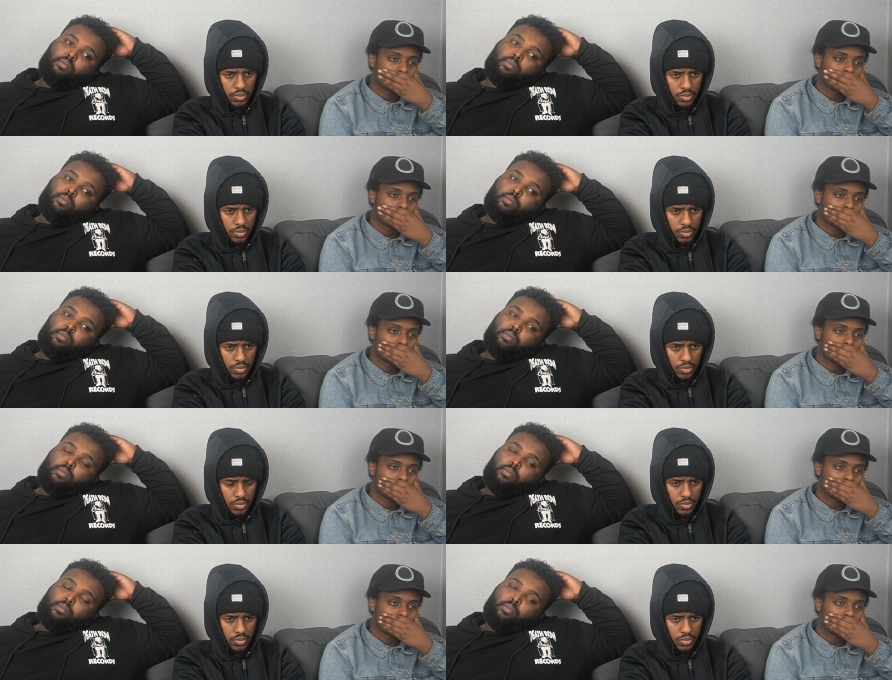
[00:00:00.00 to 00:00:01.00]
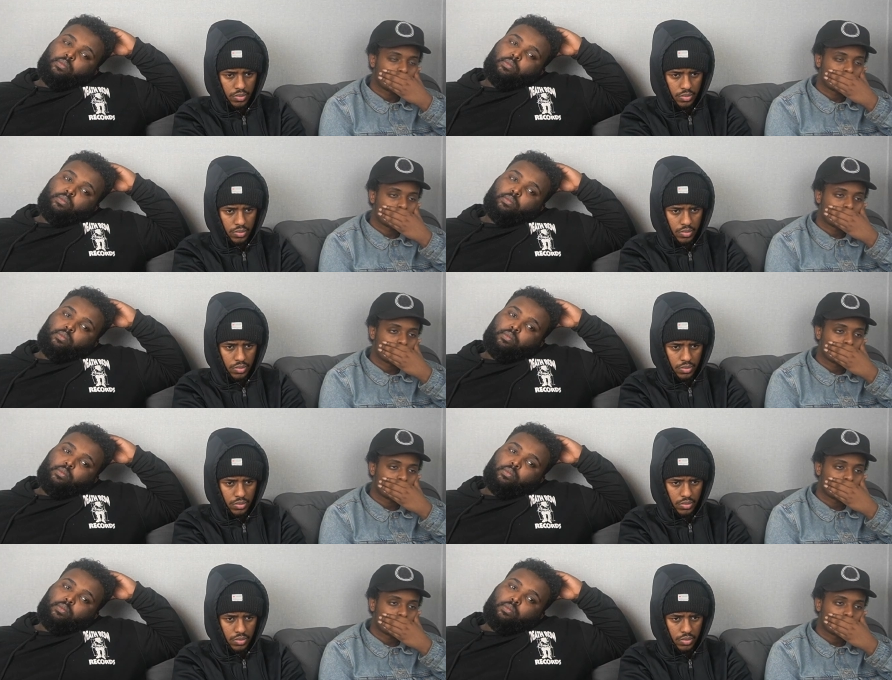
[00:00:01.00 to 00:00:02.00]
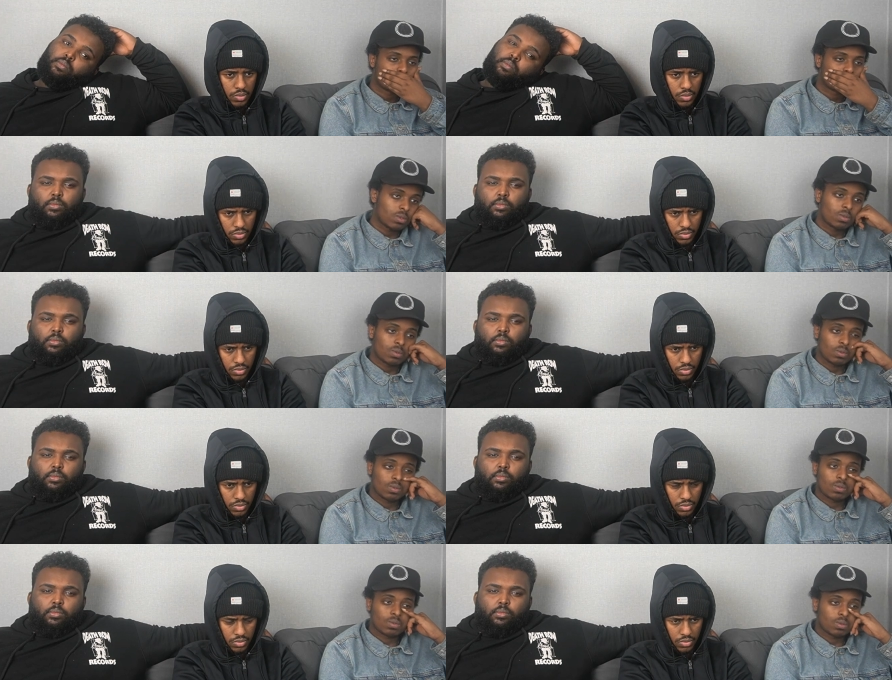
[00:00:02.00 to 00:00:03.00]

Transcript: Nobody speaks.